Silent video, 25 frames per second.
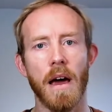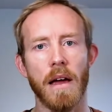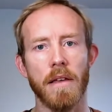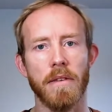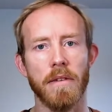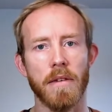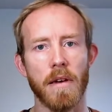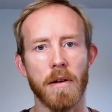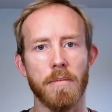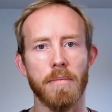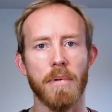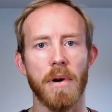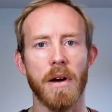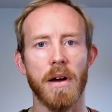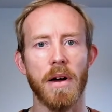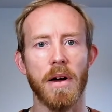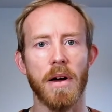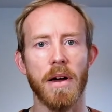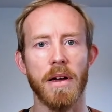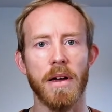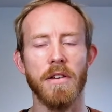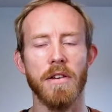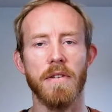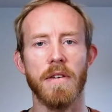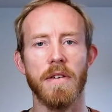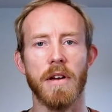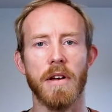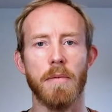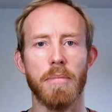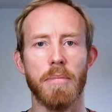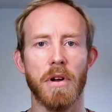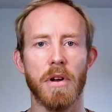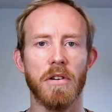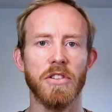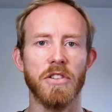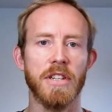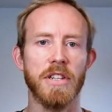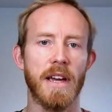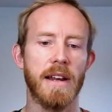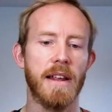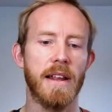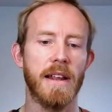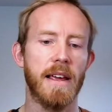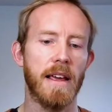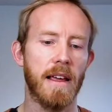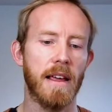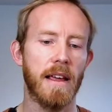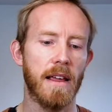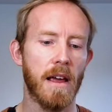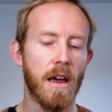And so by using a blockchain
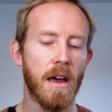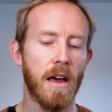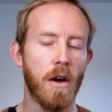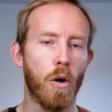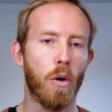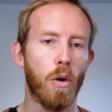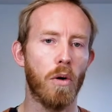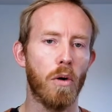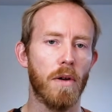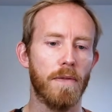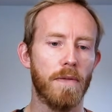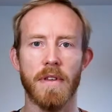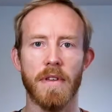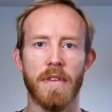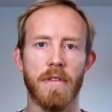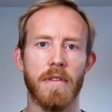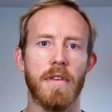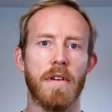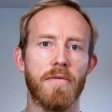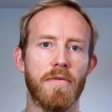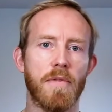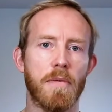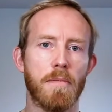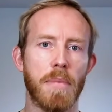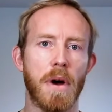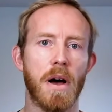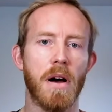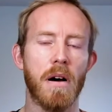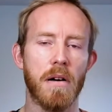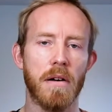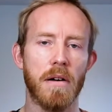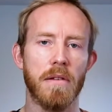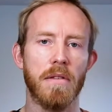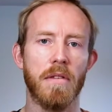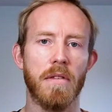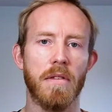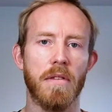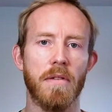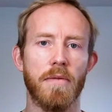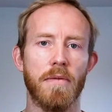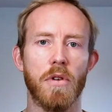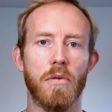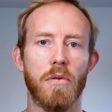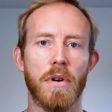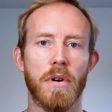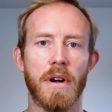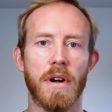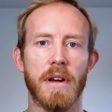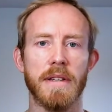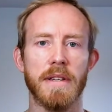here, all of these different parts of the
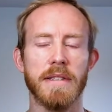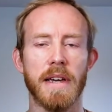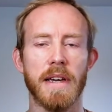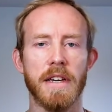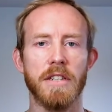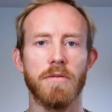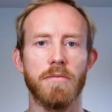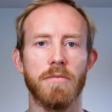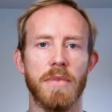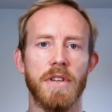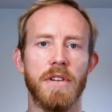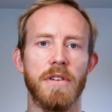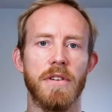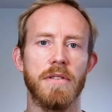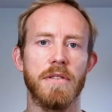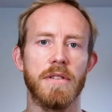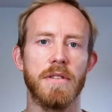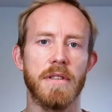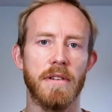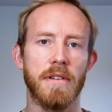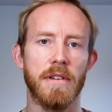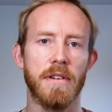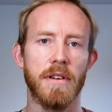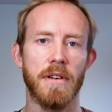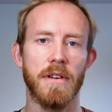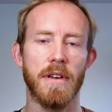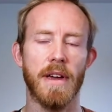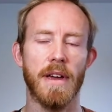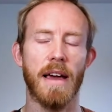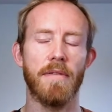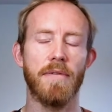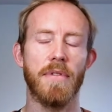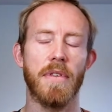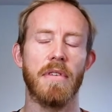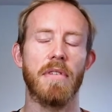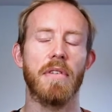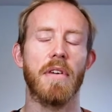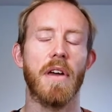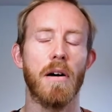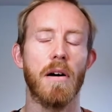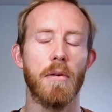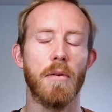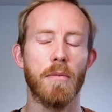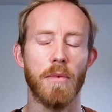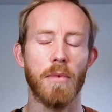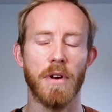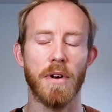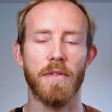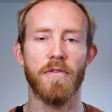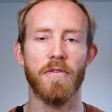organization we use to have this
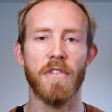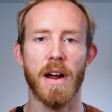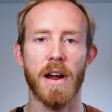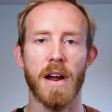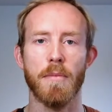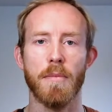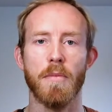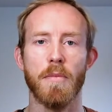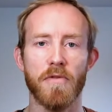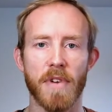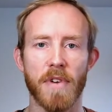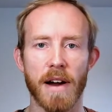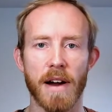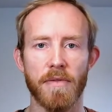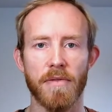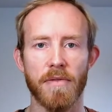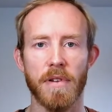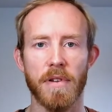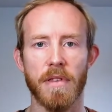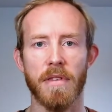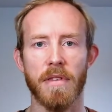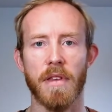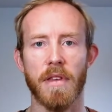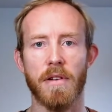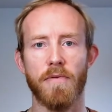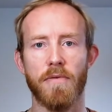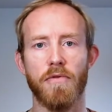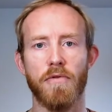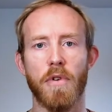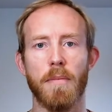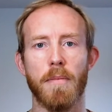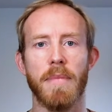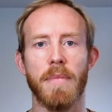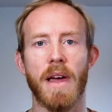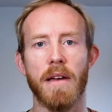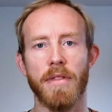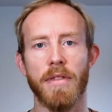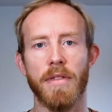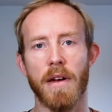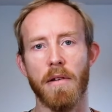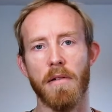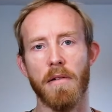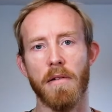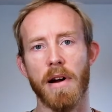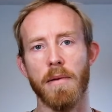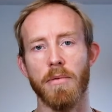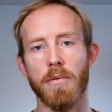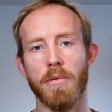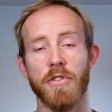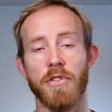common frame of reference, and from that they were
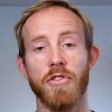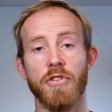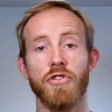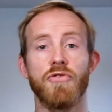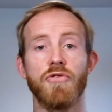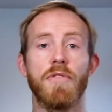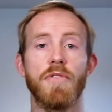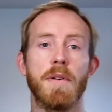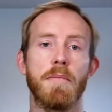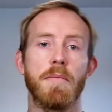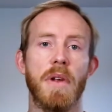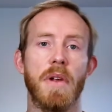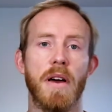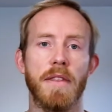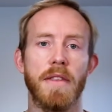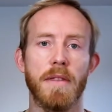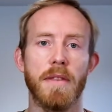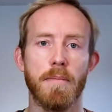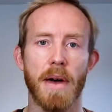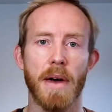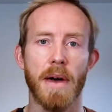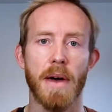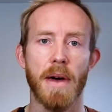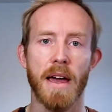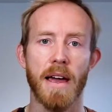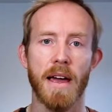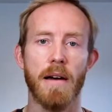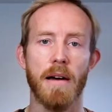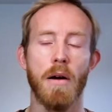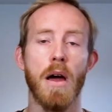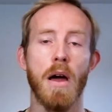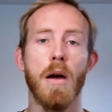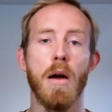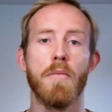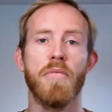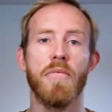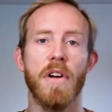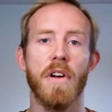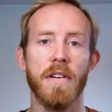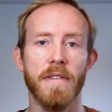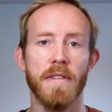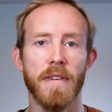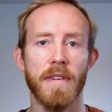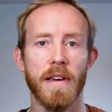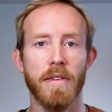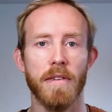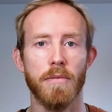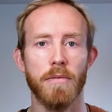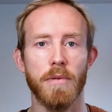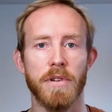able to streamline the payout
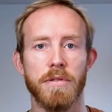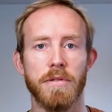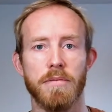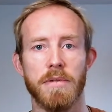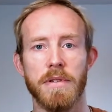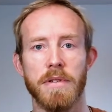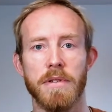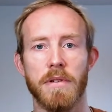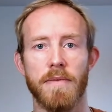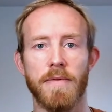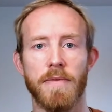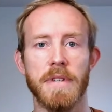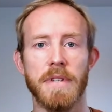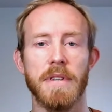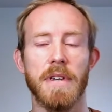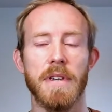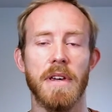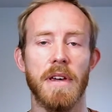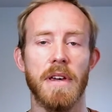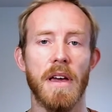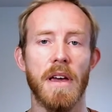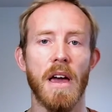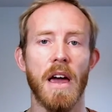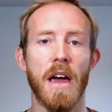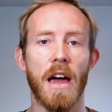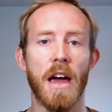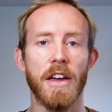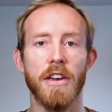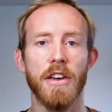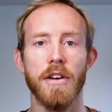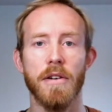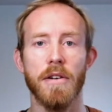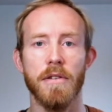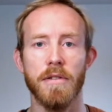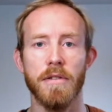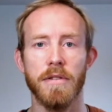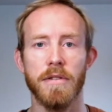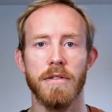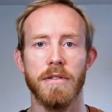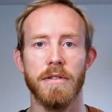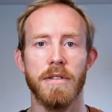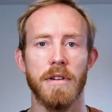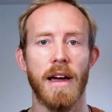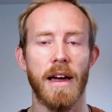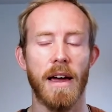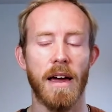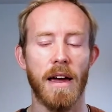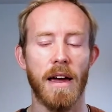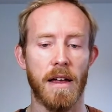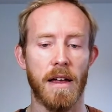process, which was obviously a huge
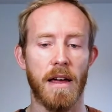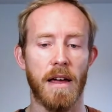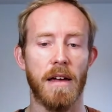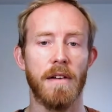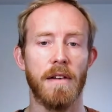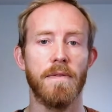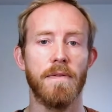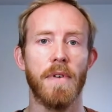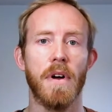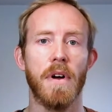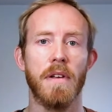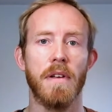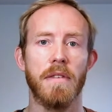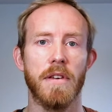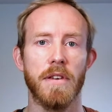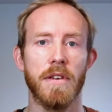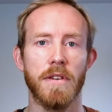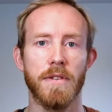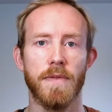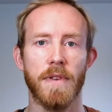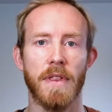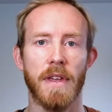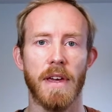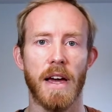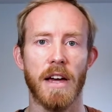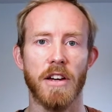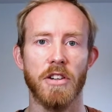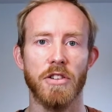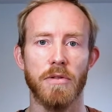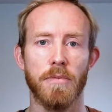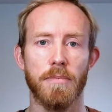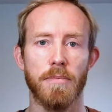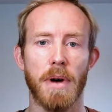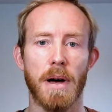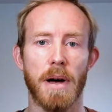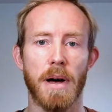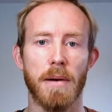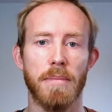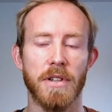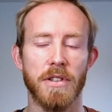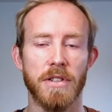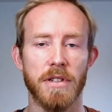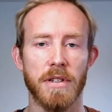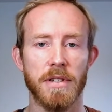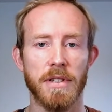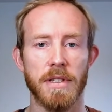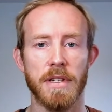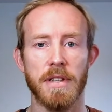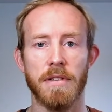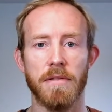advantage for the actual
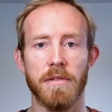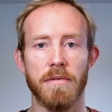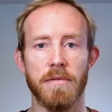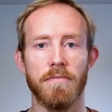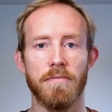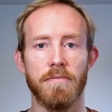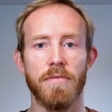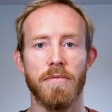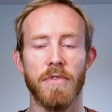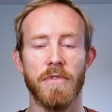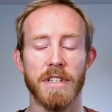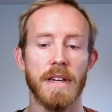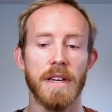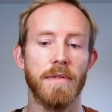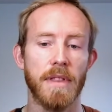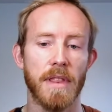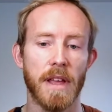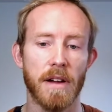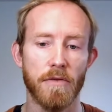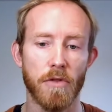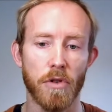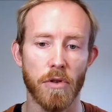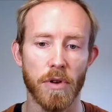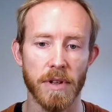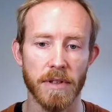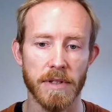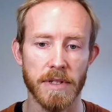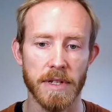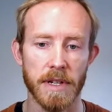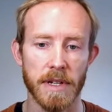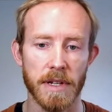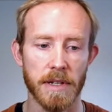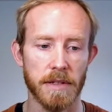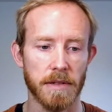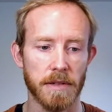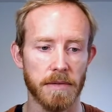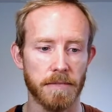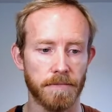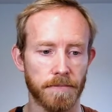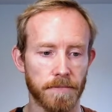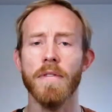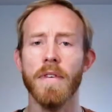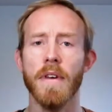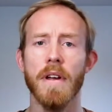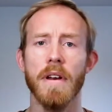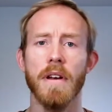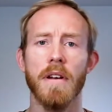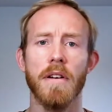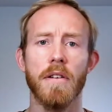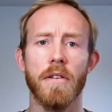publishers in receiving their royalties. We've
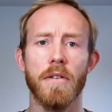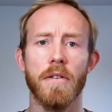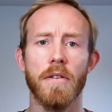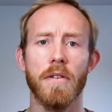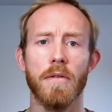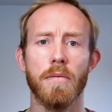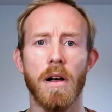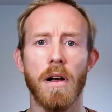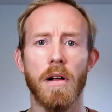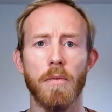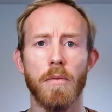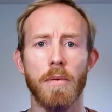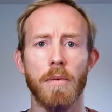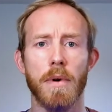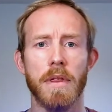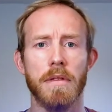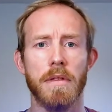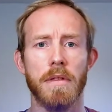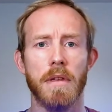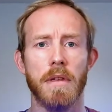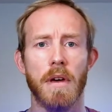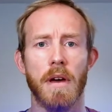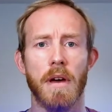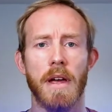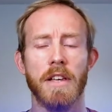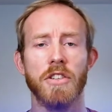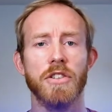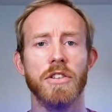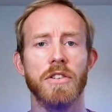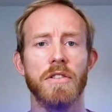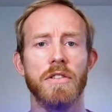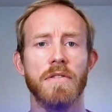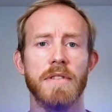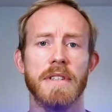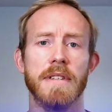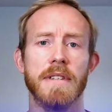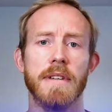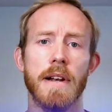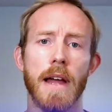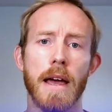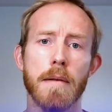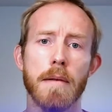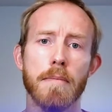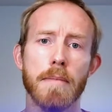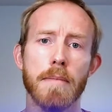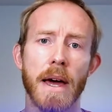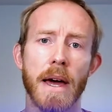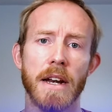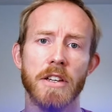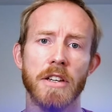seen it as well with insurance
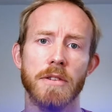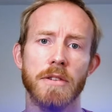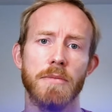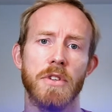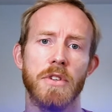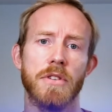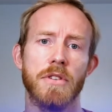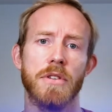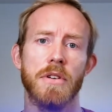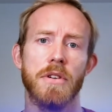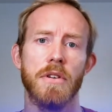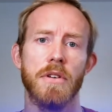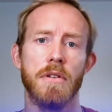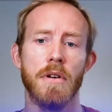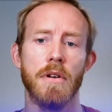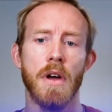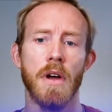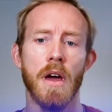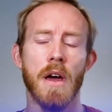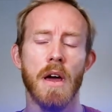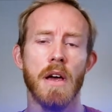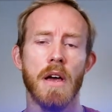claim management too.